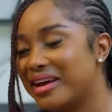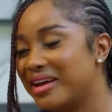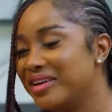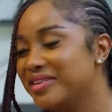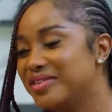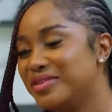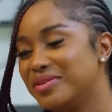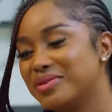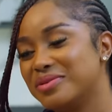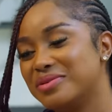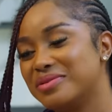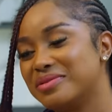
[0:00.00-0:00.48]
I
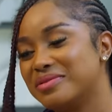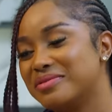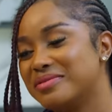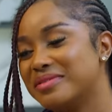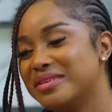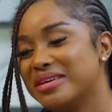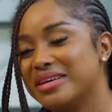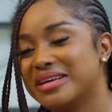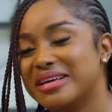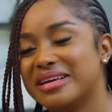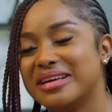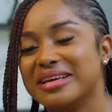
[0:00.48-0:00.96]
do
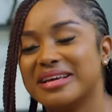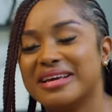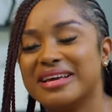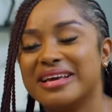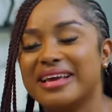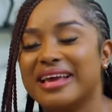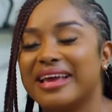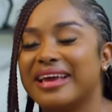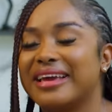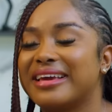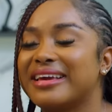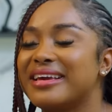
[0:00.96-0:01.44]

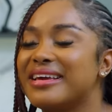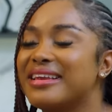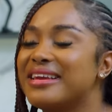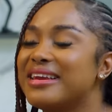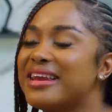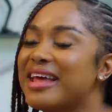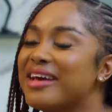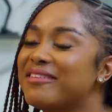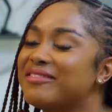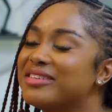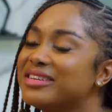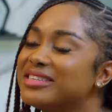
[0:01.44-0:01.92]
he can
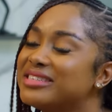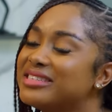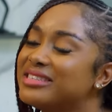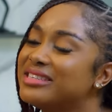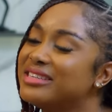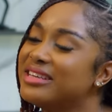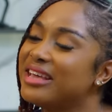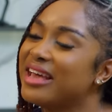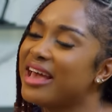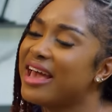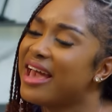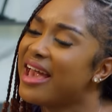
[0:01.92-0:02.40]
never
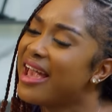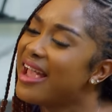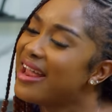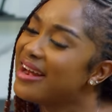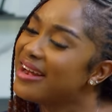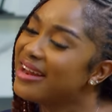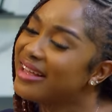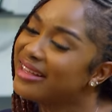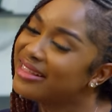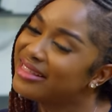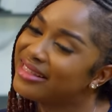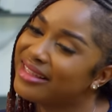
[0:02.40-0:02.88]
see
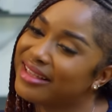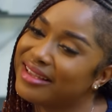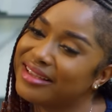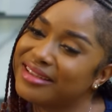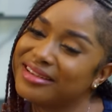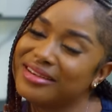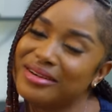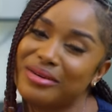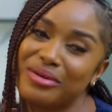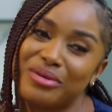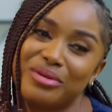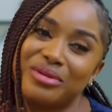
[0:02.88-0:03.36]

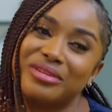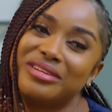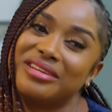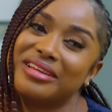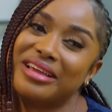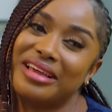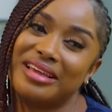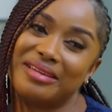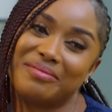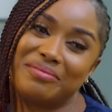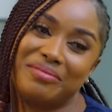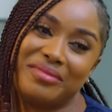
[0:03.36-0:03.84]
anything good
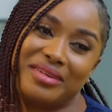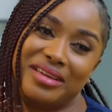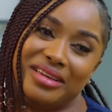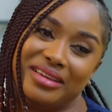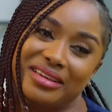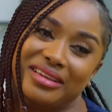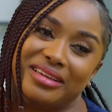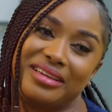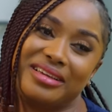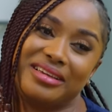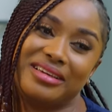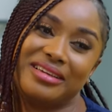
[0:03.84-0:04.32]
in
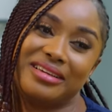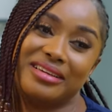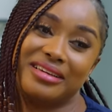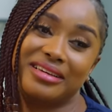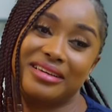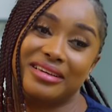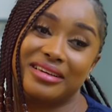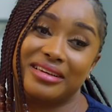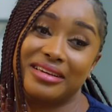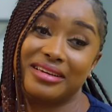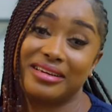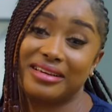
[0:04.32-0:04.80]
me.
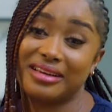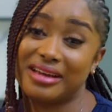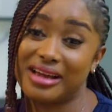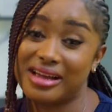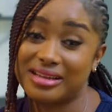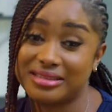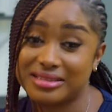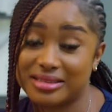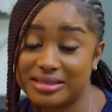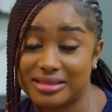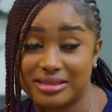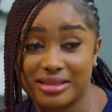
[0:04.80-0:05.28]

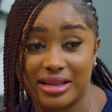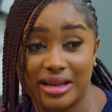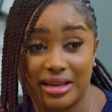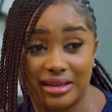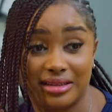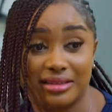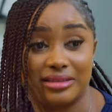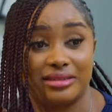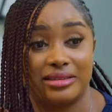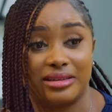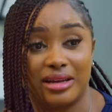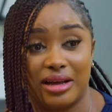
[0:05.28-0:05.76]
As it
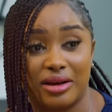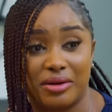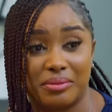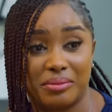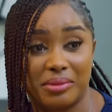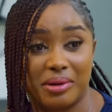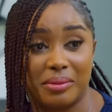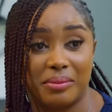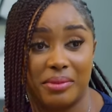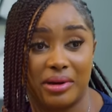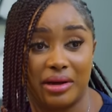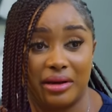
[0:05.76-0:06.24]
stands now,
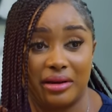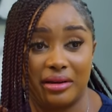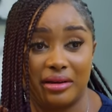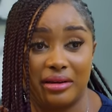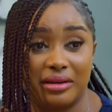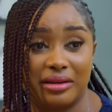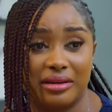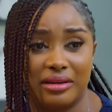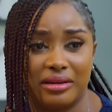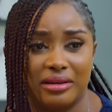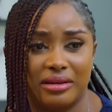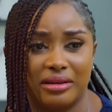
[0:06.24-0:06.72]
Mama,
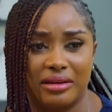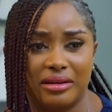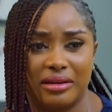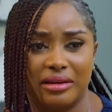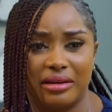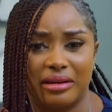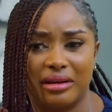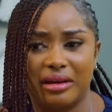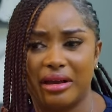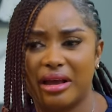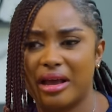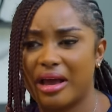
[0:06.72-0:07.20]

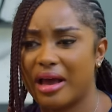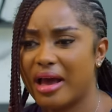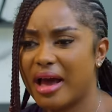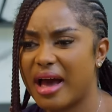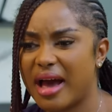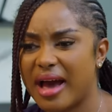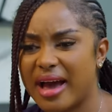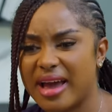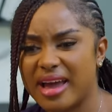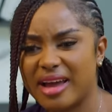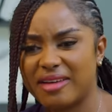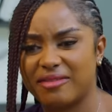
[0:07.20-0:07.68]

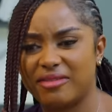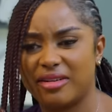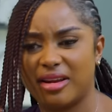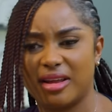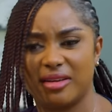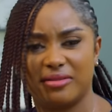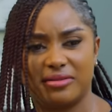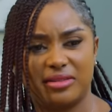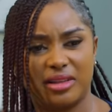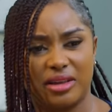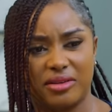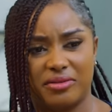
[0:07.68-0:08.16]
I have
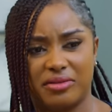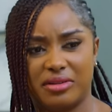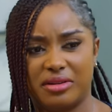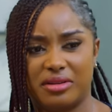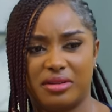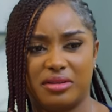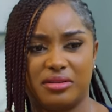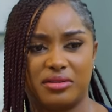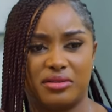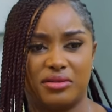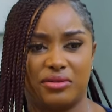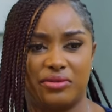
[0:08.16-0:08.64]
left
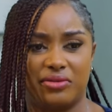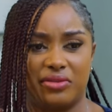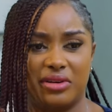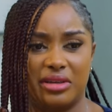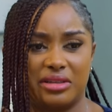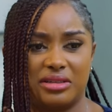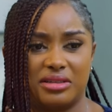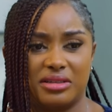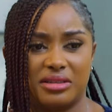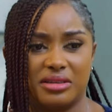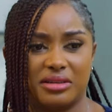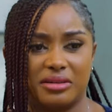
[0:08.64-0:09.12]
everything to
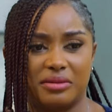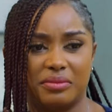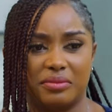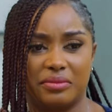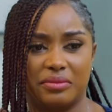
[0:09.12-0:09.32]
fate.